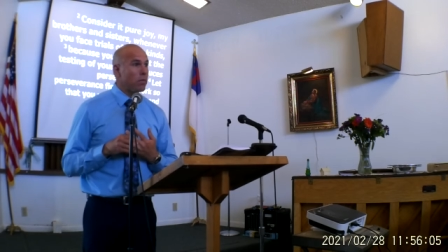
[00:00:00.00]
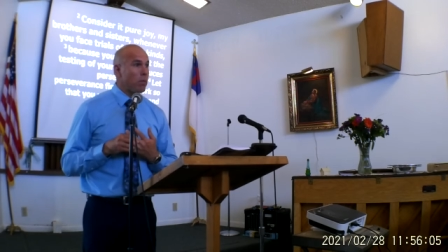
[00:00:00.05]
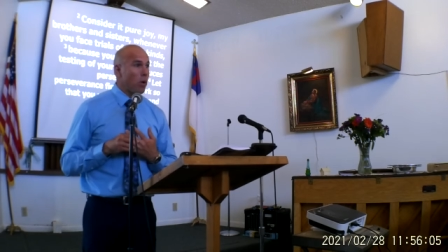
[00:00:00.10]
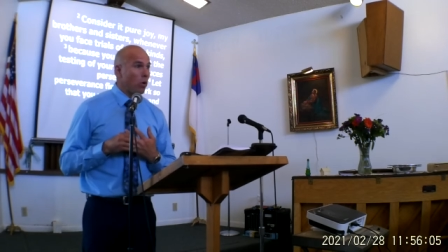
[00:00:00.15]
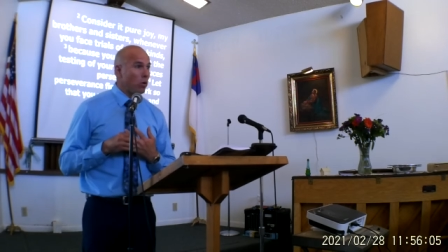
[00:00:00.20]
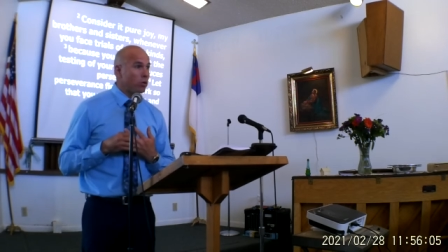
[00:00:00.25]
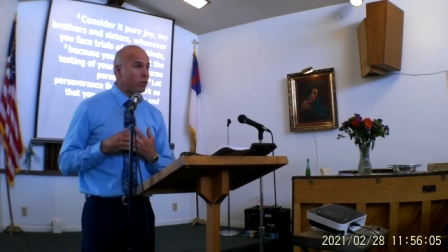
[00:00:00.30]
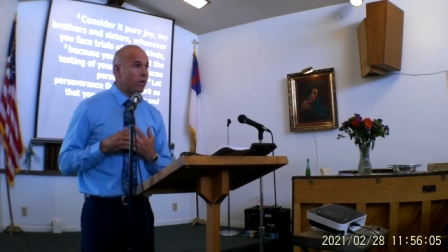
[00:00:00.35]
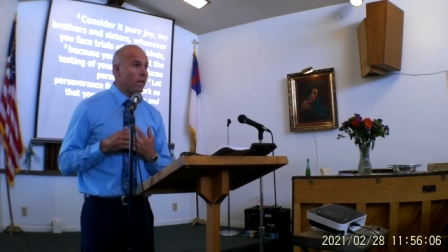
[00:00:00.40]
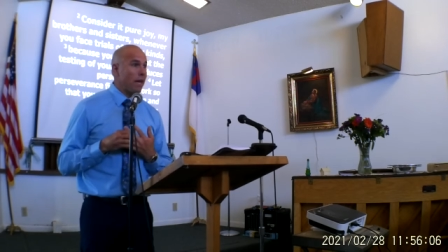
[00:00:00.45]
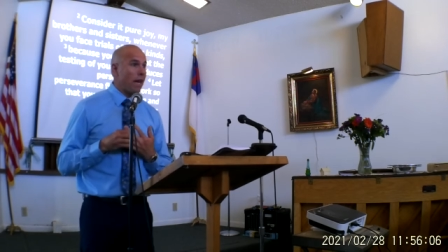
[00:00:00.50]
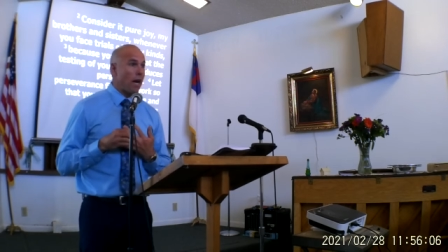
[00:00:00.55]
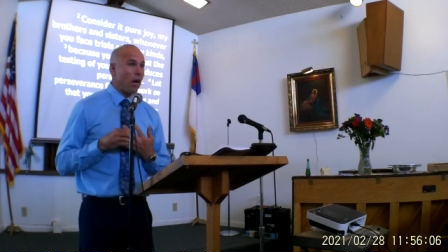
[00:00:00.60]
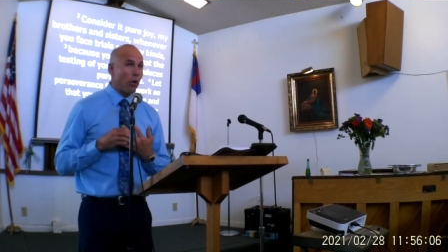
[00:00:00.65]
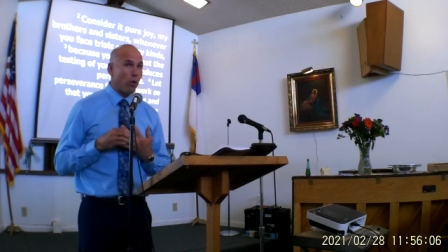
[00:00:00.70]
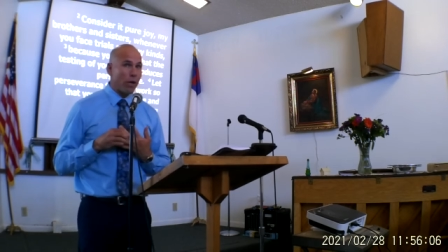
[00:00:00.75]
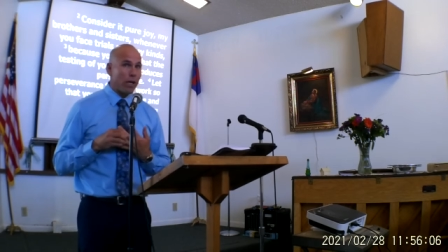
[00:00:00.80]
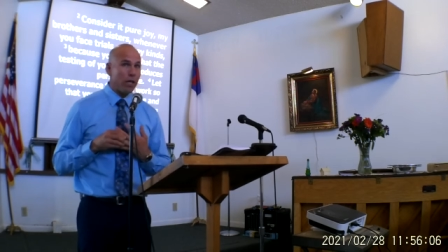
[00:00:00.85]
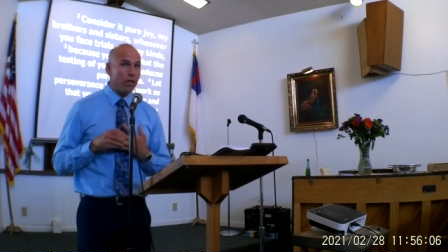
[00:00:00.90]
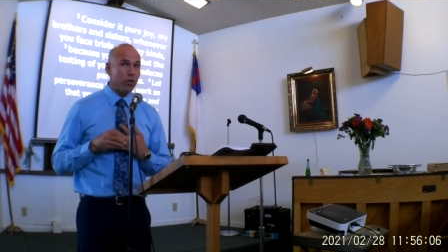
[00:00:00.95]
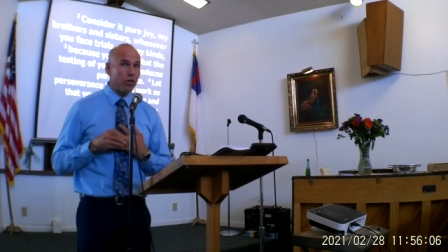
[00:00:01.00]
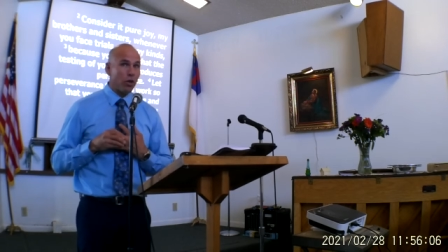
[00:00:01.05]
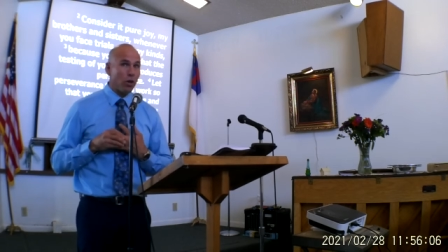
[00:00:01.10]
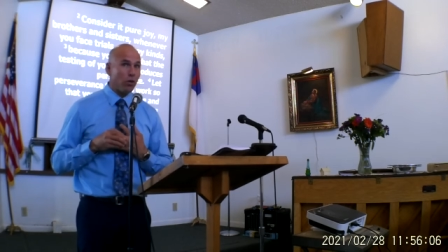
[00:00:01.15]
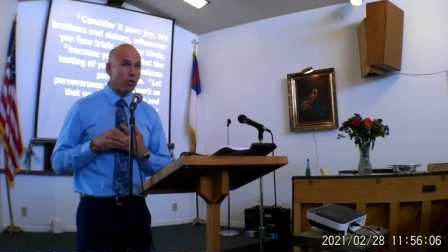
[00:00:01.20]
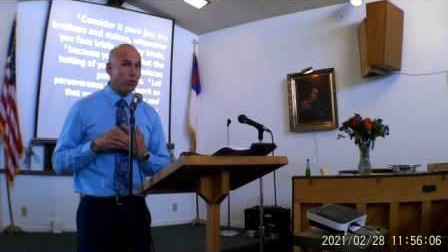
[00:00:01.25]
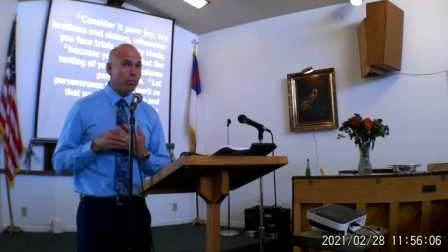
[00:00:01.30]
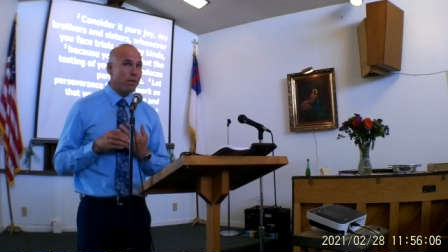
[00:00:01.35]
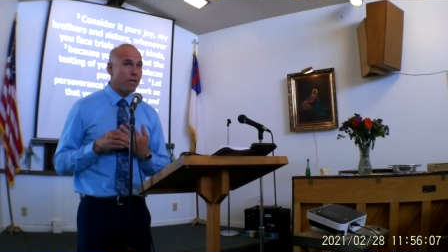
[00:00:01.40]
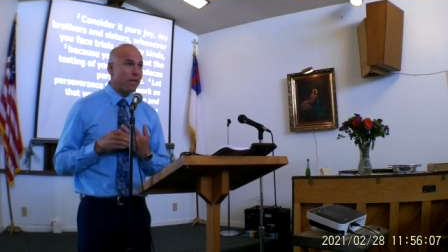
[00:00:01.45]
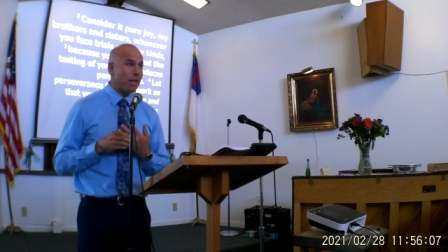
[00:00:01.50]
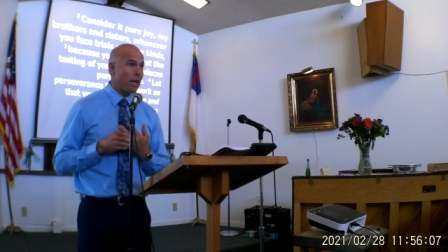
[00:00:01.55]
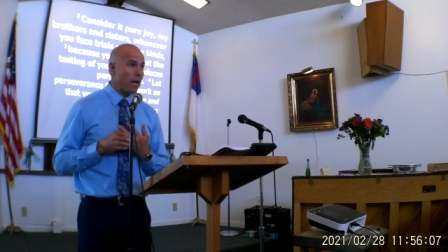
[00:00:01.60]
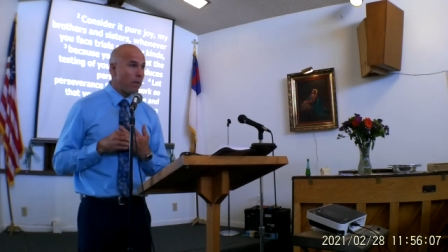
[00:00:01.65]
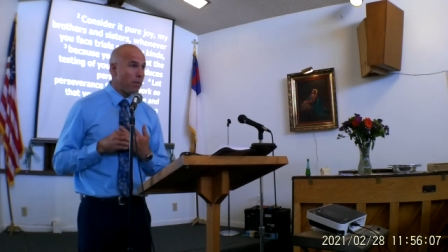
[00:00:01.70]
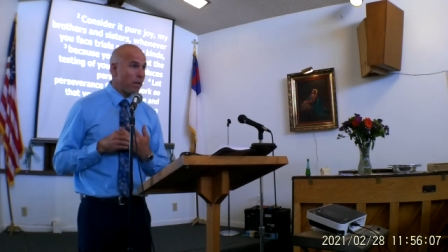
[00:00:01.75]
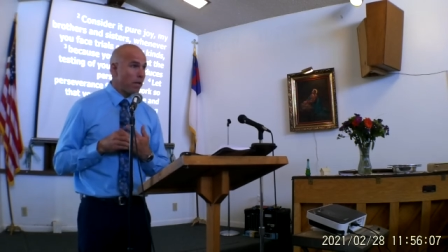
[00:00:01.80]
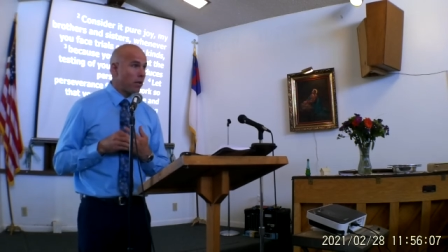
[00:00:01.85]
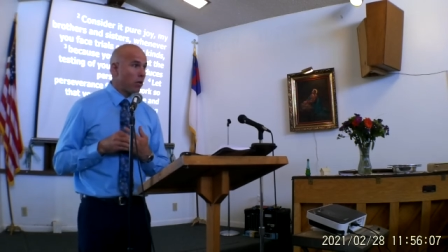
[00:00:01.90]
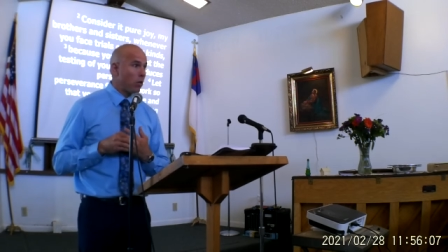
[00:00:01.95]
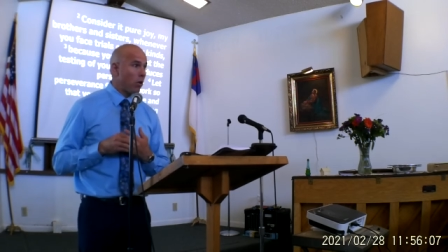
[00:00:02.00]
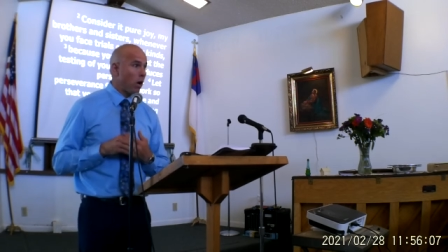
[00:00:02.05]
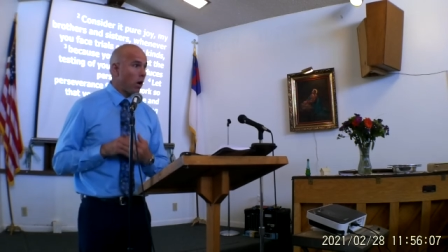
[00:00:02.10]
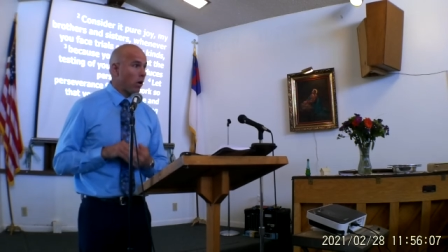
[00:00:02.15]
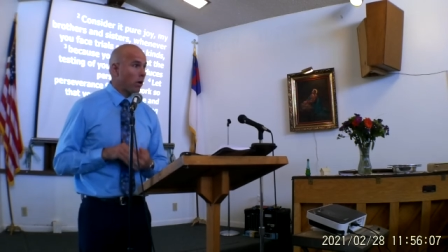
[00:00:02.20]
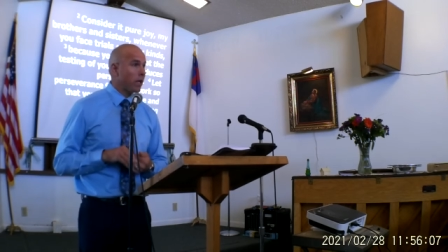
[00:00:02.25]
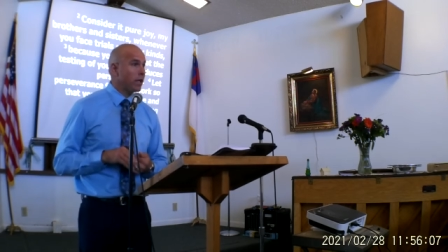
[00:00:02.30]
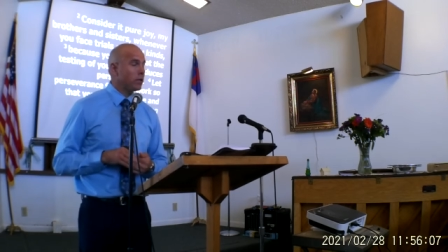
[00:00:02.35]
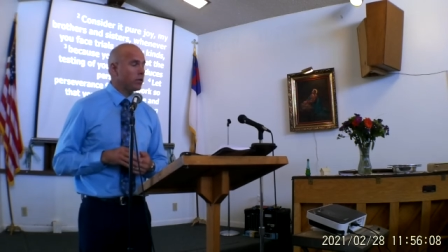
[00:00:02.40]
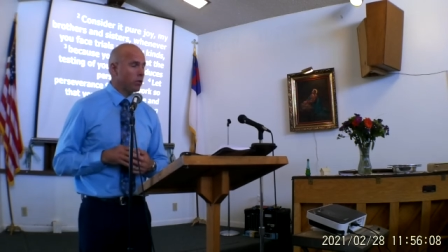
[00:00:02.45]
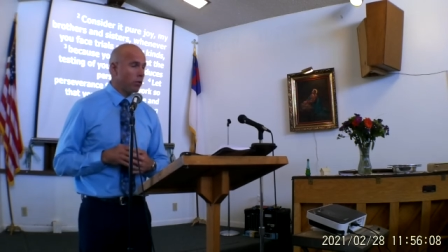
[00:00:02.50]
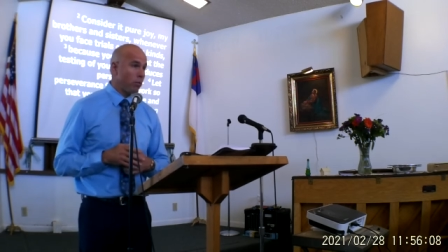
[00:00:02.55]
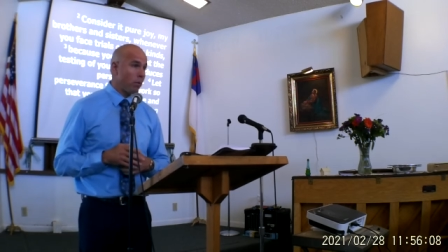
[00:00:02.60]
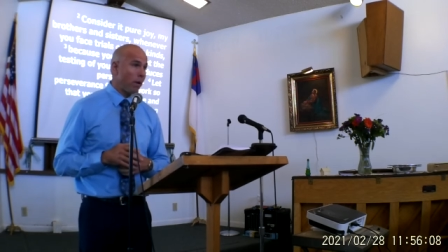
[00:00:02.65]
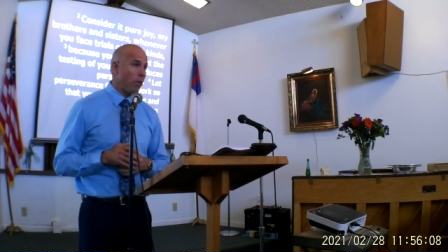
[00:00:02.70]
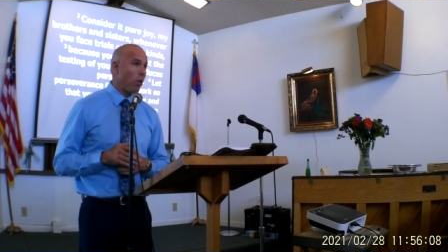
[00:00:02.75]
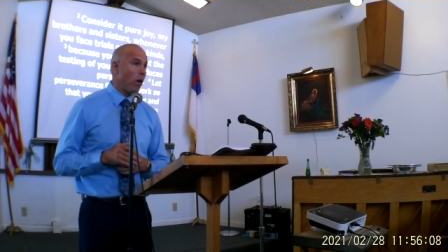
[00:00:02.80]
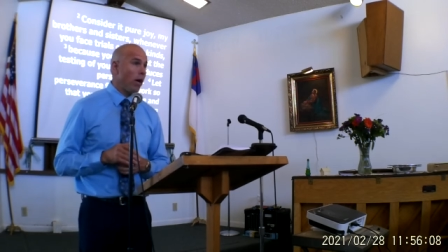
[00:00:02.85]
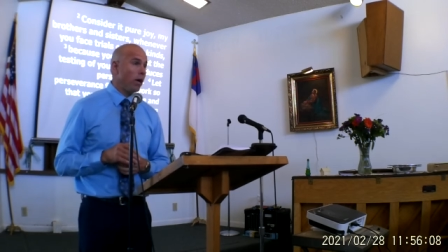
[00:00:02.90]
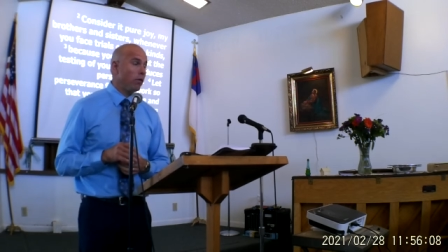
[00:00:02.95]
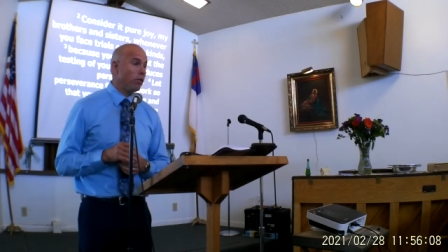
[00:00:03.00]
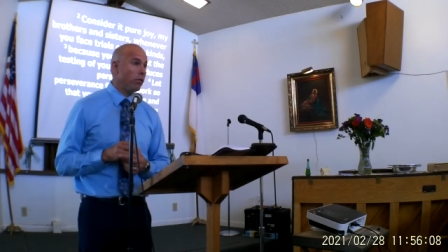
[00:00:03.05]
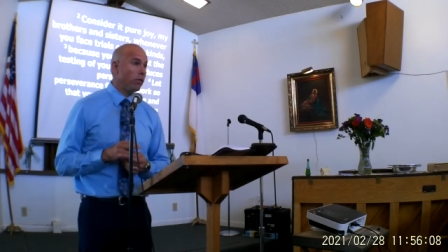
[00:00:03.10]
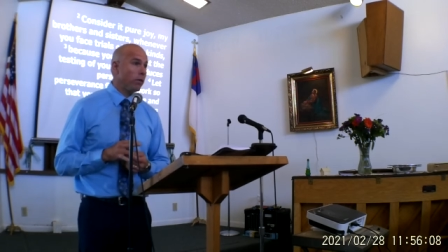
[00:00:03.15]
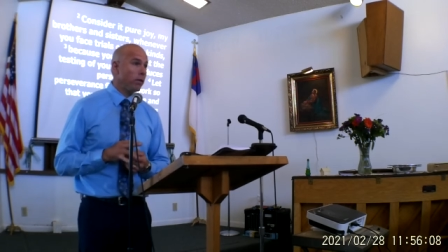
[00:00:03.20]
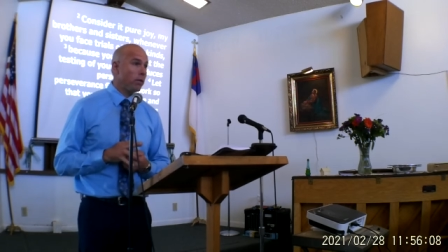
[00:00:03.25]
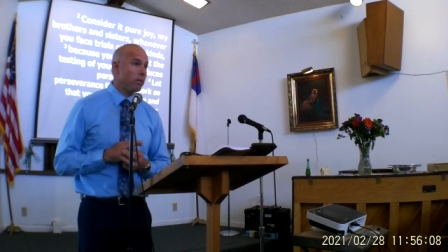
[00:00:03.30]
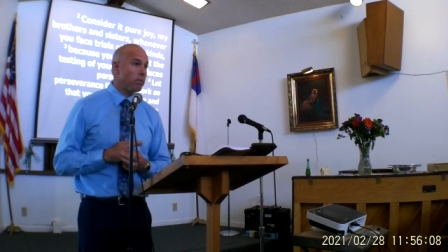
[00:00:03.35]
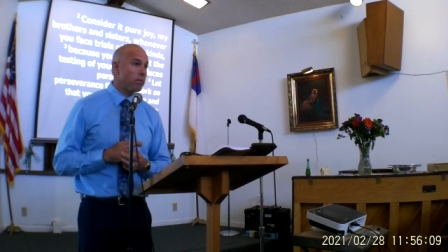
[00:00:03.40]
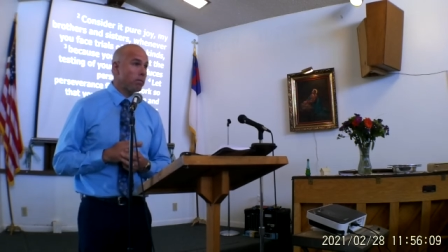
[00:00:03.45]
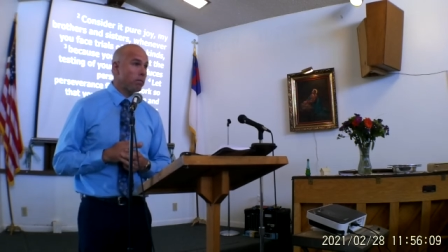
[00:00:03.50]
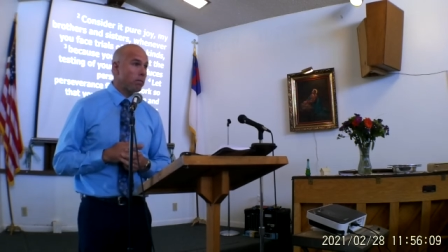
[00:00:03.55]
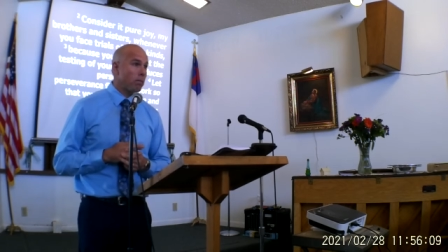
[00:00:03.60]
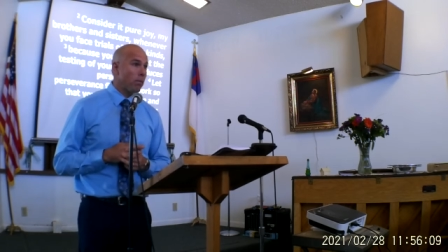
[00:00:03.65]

most, and how he shows me that I'm in the wrong is through my wife.